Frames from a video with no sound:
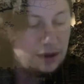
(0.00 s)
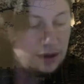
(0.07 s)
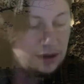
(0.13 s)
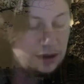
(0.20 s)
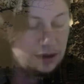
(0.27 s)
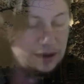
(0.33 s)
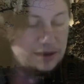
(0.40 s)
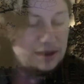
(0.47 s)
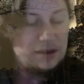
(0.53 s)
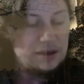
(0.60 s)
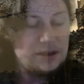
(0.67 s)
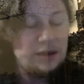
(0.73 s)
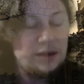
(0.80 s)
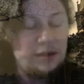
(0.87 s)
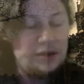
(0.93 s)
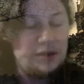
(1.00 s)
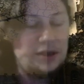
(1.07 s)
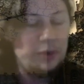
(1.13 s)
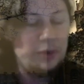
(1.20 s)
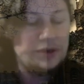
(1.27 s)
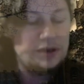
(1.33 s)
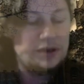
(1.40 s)
Lisette decided she
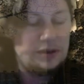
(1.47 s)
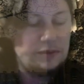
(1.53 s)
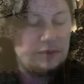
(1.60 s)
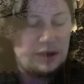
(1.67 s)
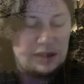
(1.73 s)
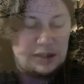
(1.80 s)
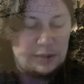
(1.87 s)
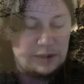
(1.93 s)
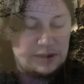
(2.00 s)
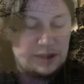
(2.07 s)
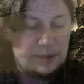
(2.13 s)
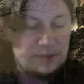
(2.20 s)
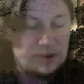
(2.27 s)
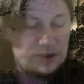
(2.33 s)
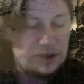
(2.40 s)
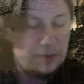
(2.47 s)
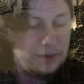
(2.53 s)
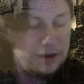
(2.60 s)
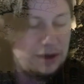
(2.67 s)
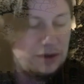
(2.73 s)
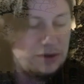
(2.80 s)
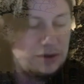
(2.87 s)
wasn't ready to accept such
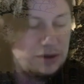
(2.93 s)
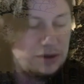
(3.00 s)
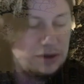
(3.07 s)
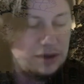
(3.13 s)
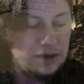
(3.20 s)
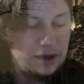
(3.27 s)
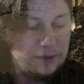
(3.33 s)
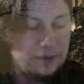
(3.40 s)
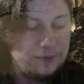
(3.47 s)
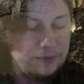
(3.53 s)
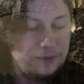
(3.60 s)
implications just now.